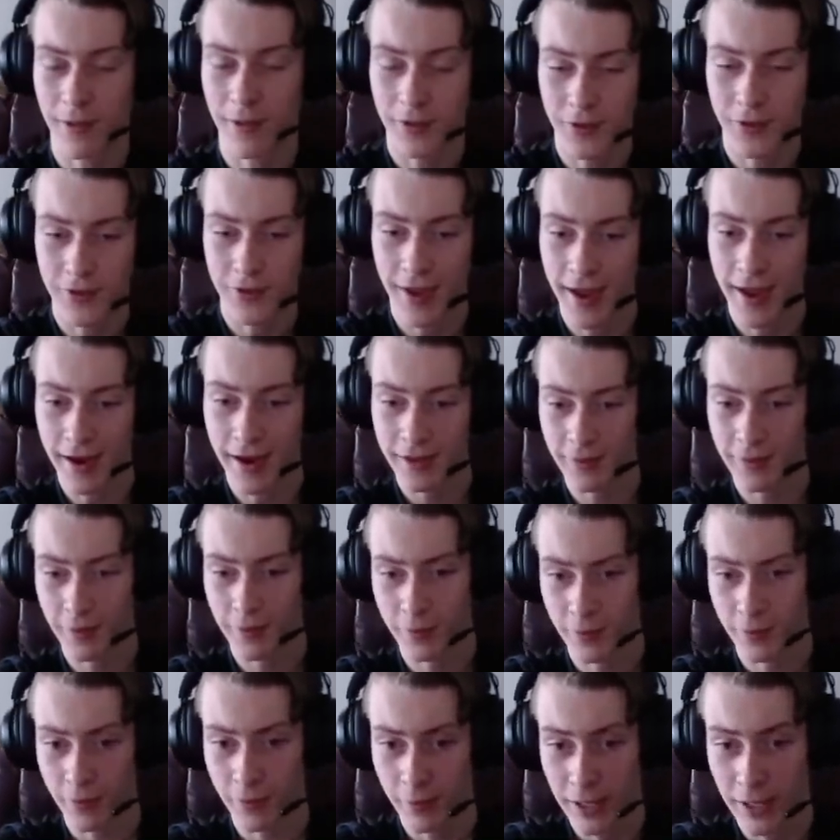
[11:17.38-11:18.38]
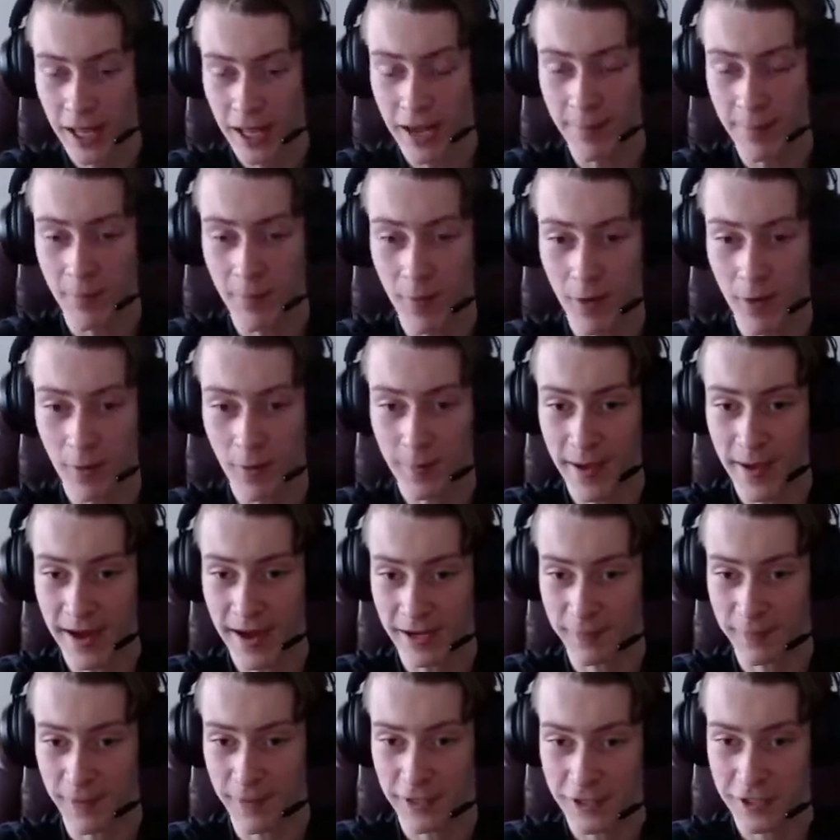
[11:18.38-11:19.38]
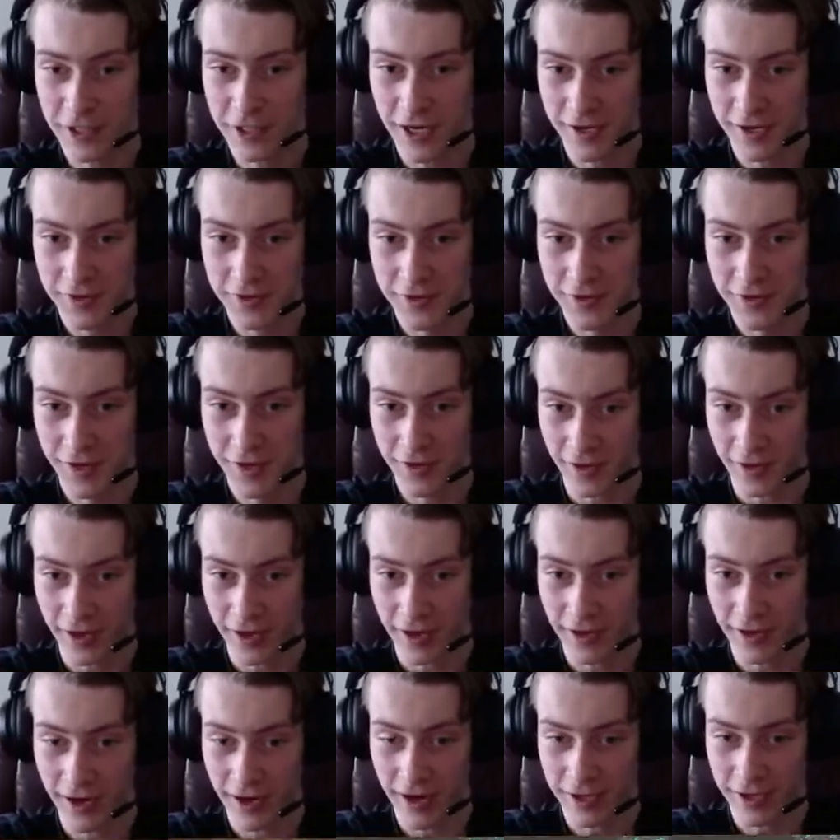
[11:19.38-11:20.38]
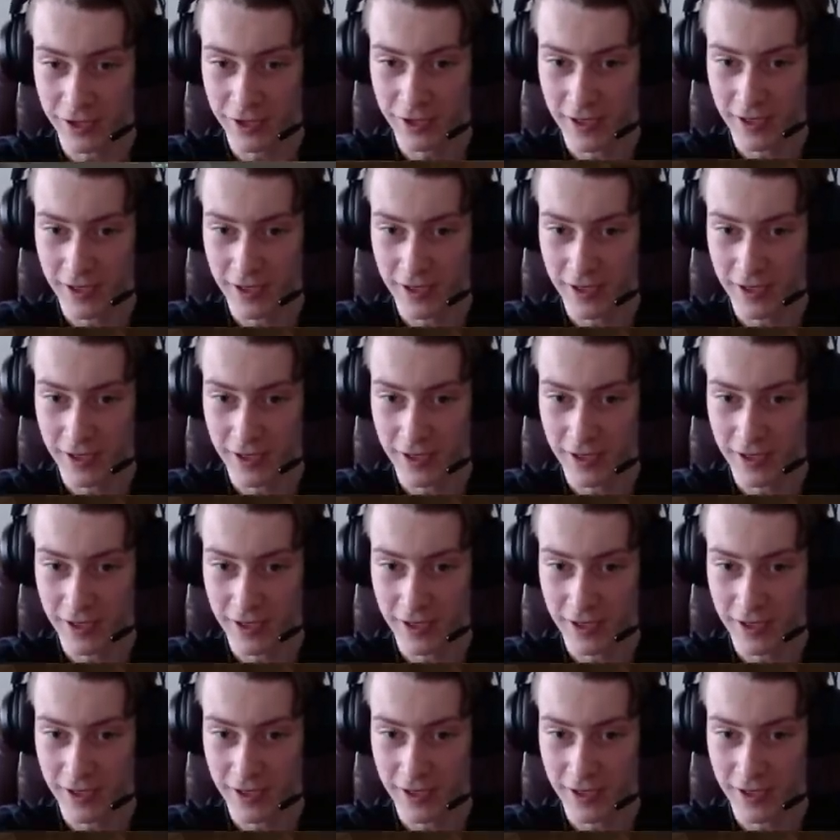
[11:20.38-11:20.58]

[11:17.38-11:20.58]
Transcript: of stacks. There's a lot more back in my chest because I had to actually